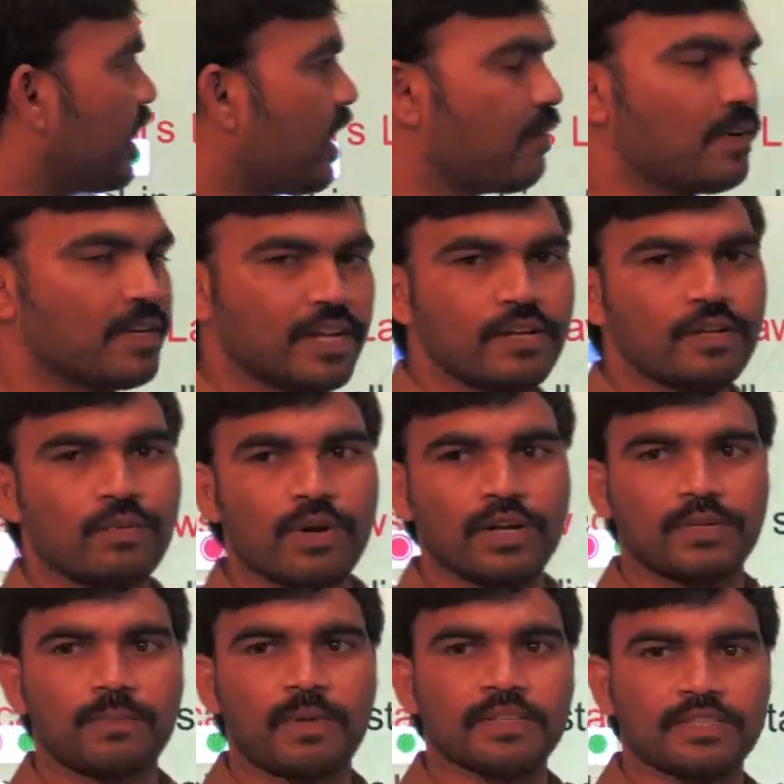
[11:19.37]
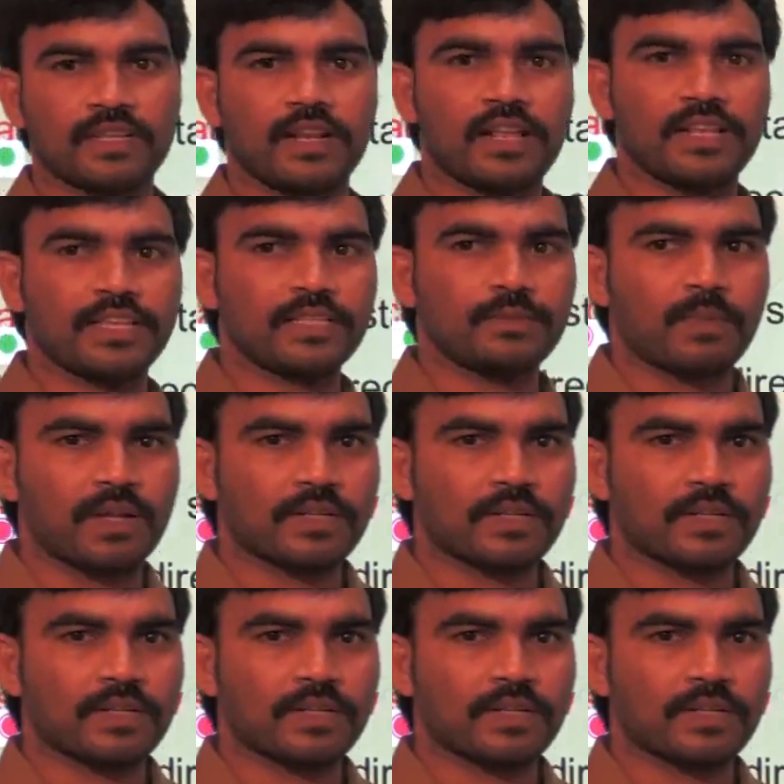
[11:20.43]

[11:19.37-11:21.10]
So again I will tell you what Pascal law is.